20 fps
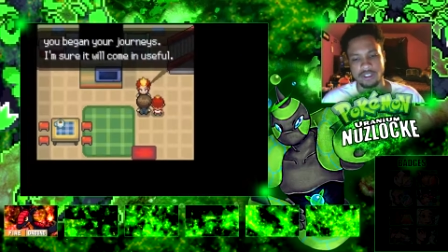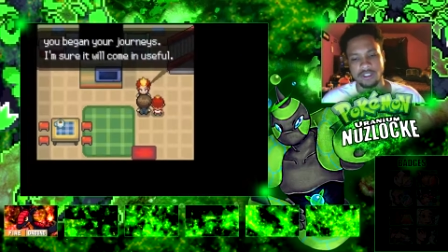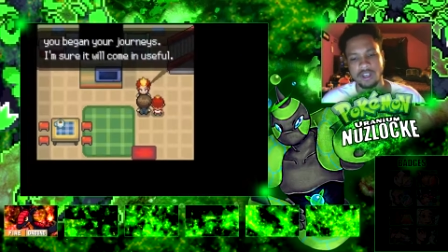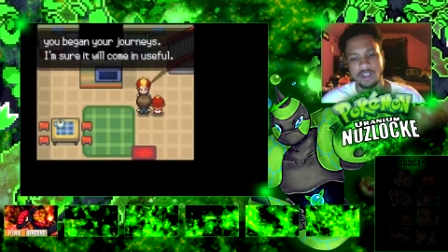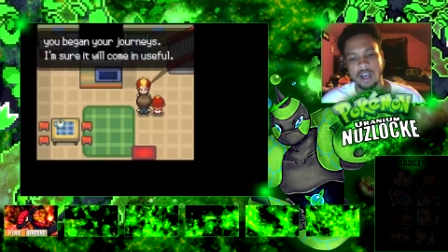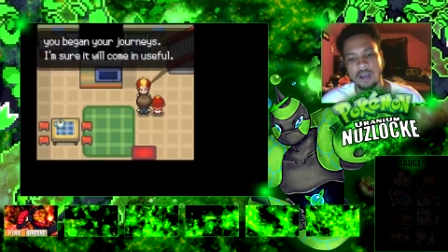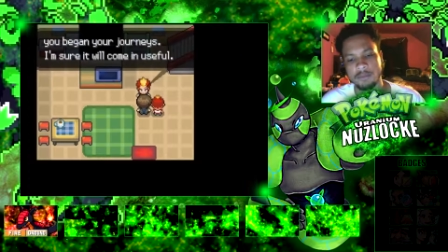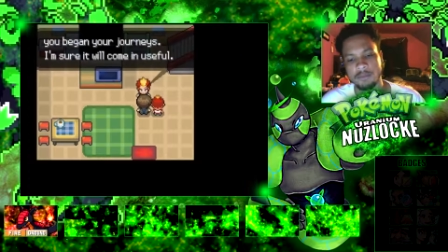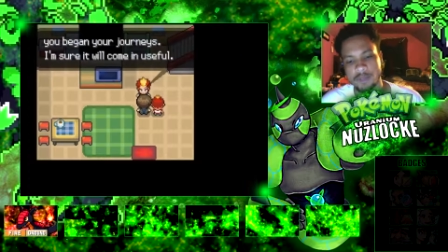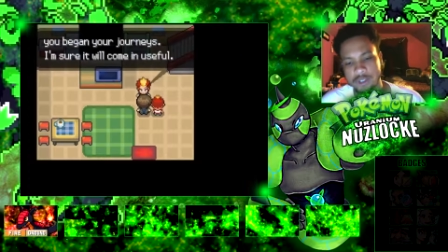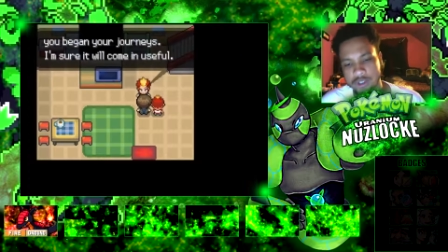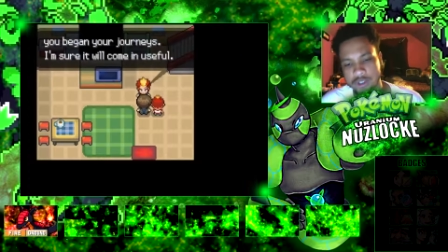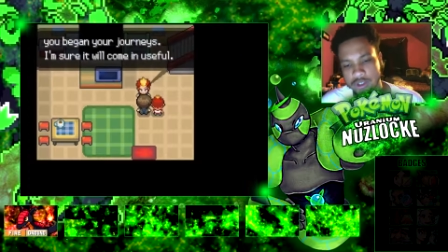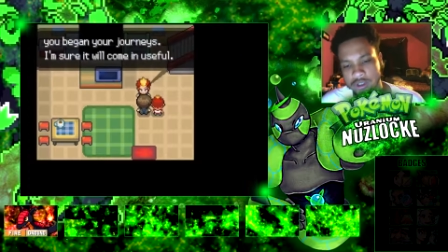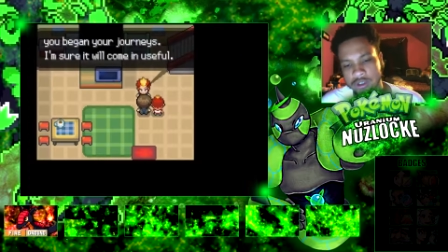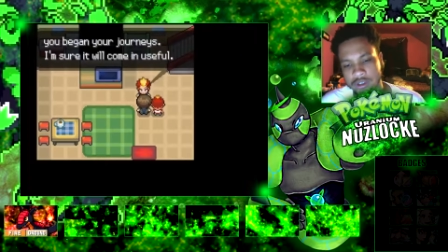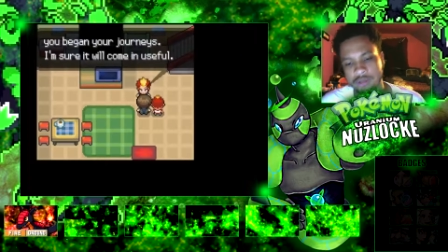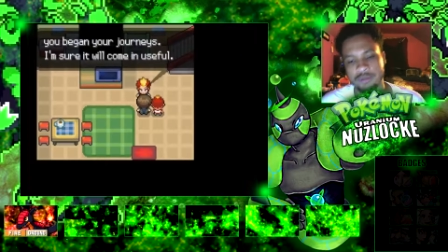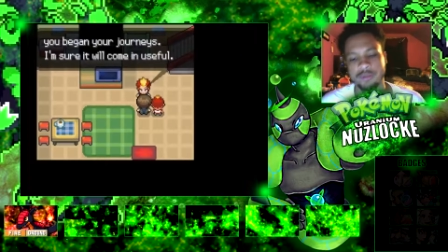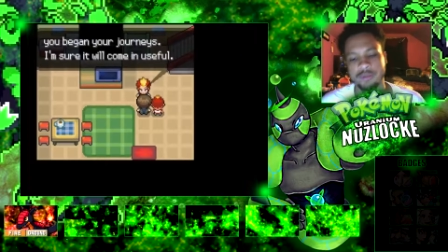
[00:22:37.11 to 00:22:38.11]
I'm
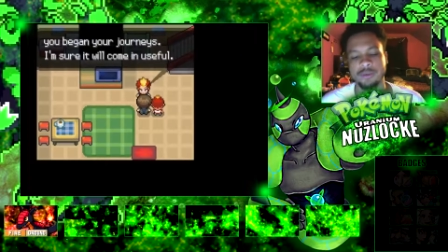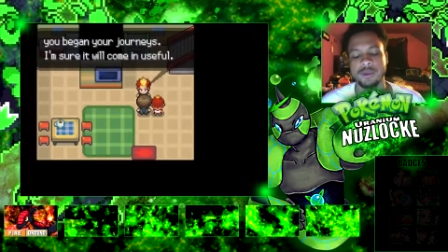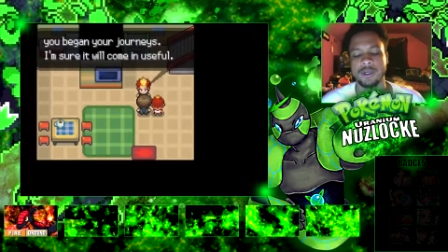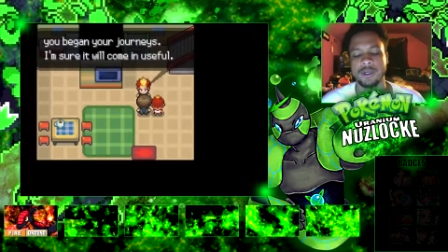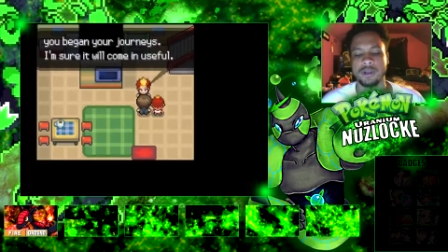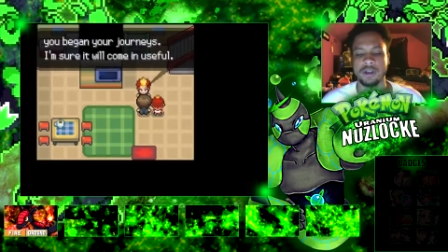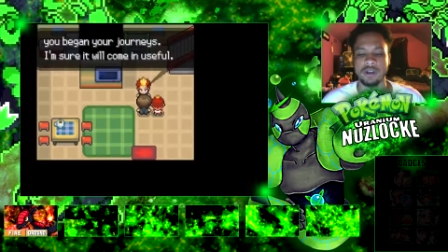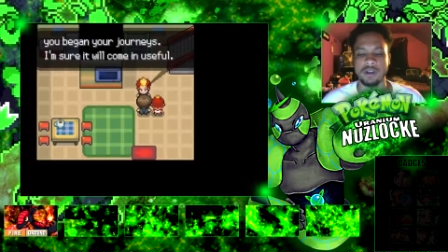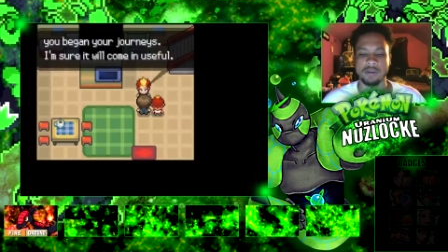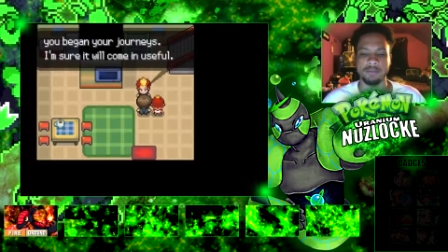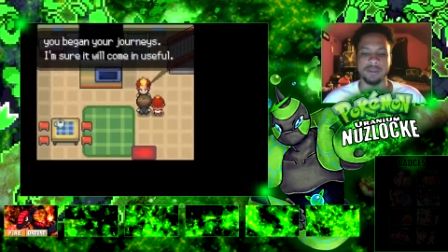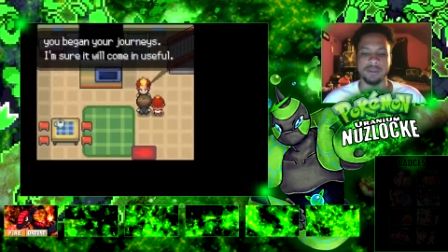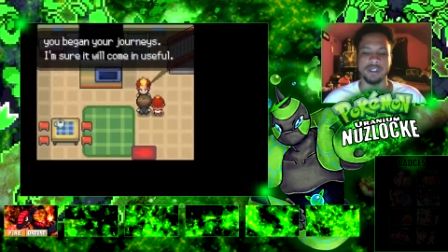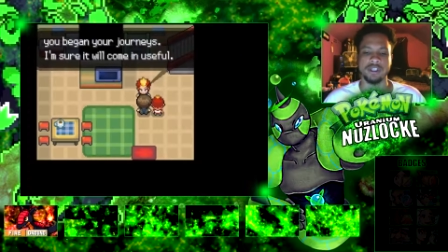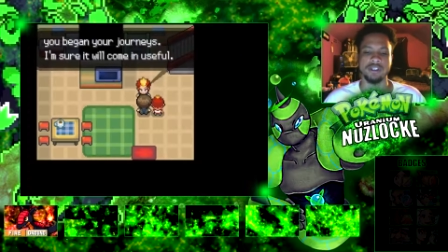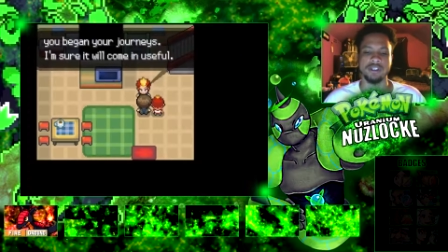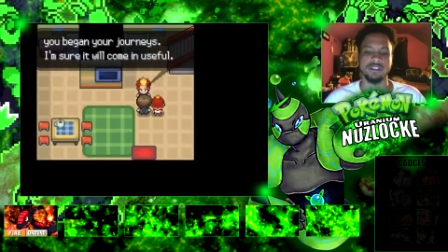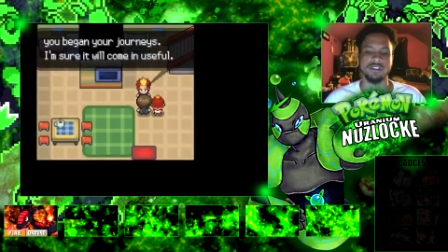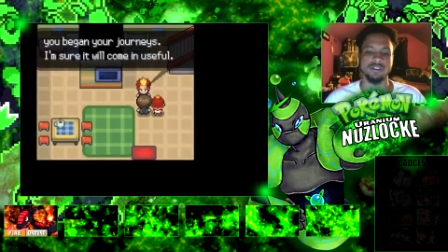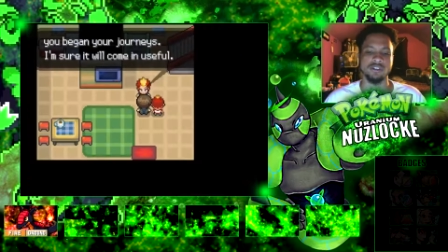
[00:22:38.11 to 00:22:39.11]
sure it will come in
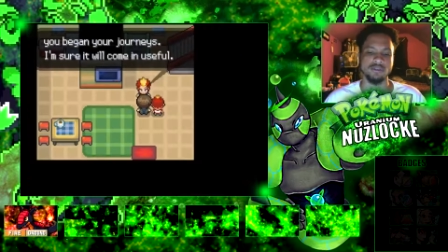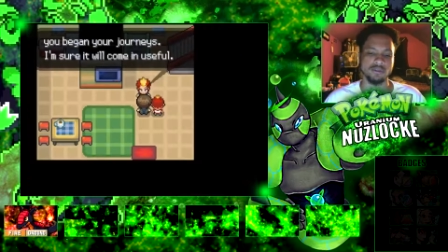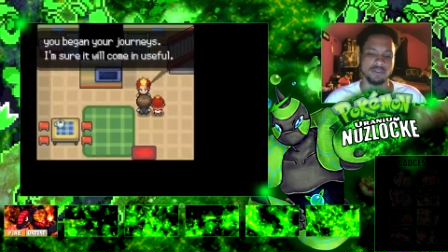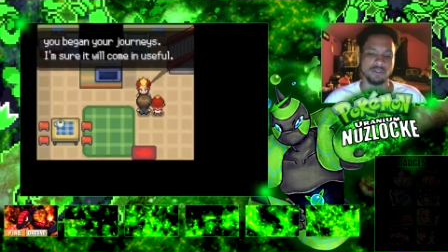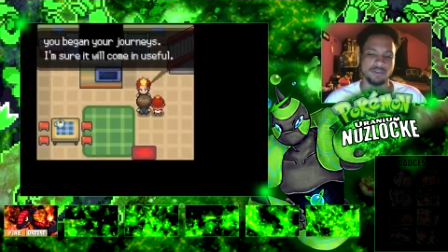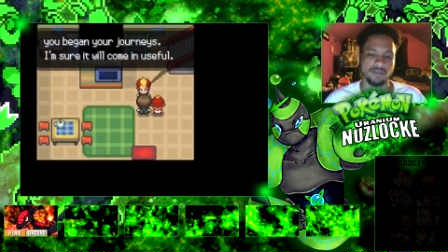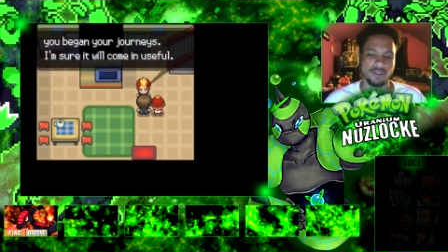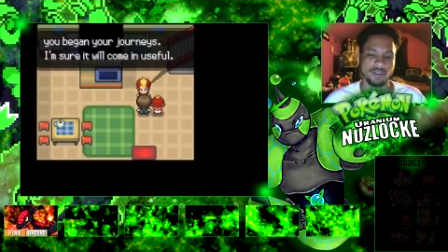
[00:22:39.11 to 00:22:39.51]
useful.